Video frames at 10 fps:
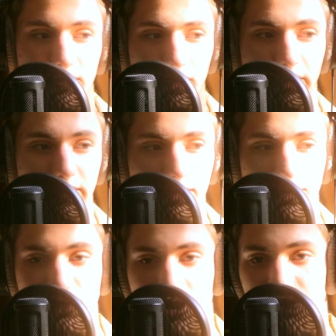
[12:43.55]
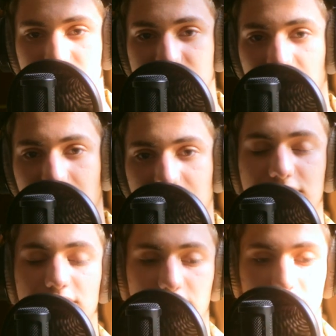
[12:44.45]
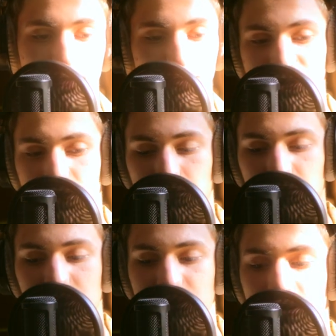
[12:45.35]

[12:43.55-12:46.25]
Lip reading: on a construction site, it's going to be totaled.